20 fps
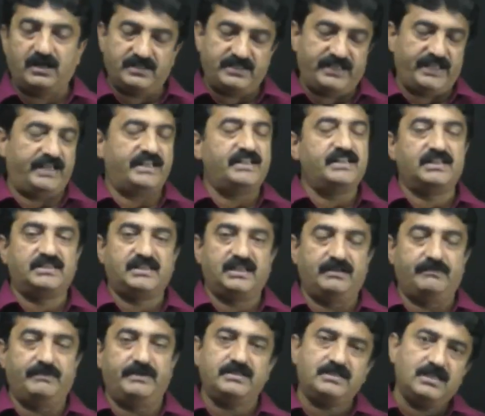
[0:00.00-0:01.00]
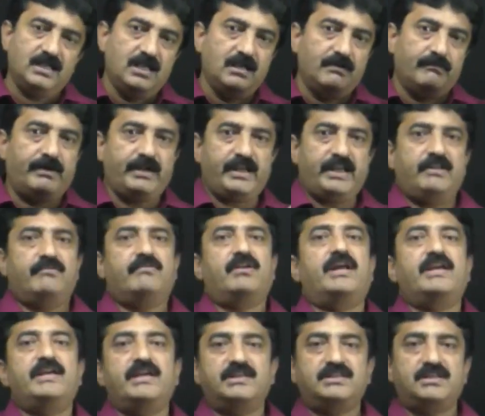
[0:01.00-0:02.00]
there in the syllabus, but in your
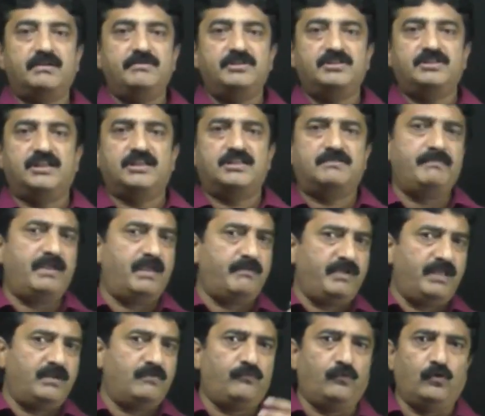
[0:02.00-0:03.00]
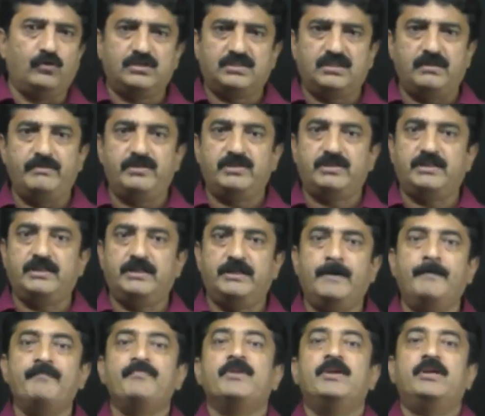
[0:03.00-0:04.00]
higher semesters, maybe in 4th
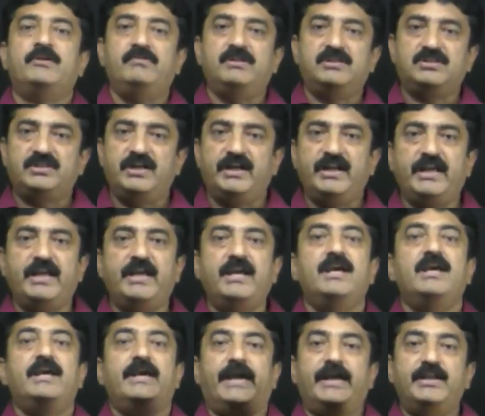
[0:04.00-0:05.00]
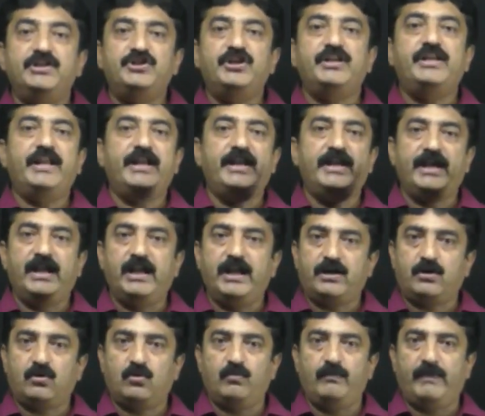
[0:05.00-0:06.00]
semester, you will study engineering
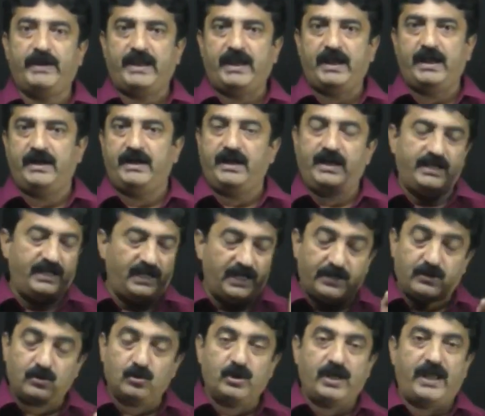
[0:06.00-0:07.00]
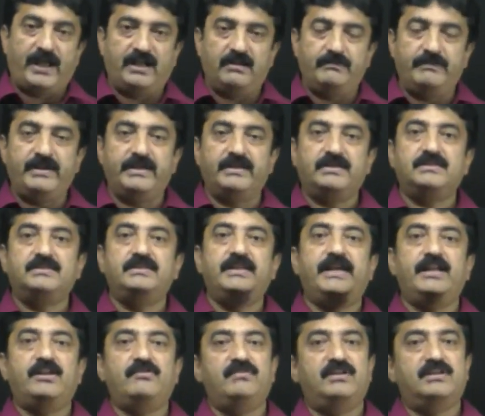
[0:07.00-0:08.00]
electrodynamics.
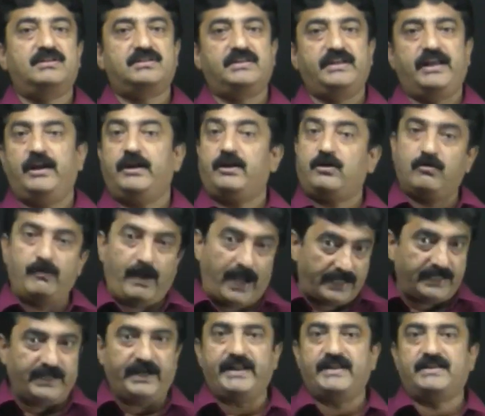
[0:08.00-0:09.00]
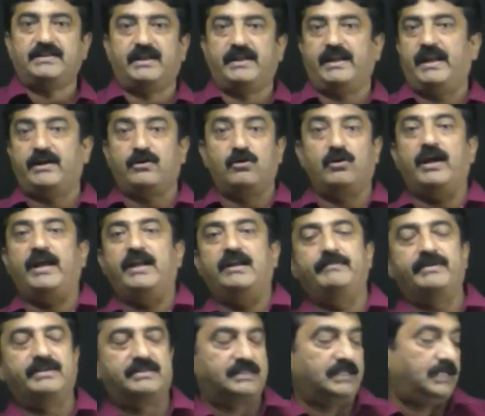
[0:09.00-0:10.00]
There you will electromagnetics or
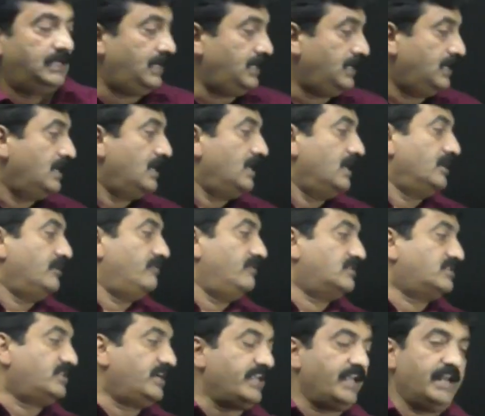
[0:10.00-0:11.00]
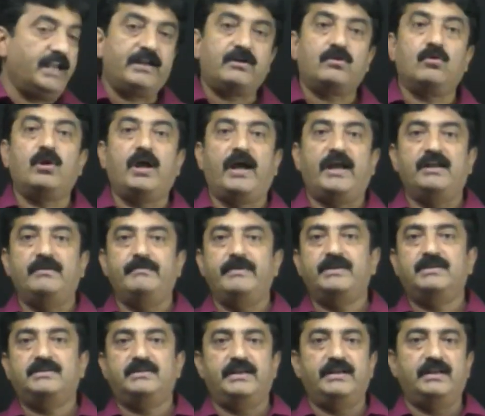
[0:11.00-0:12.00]
electrodynamics. You will study
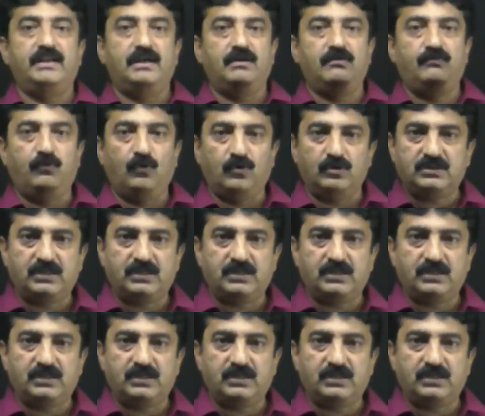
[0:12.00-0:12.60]
electrodynamics in 4th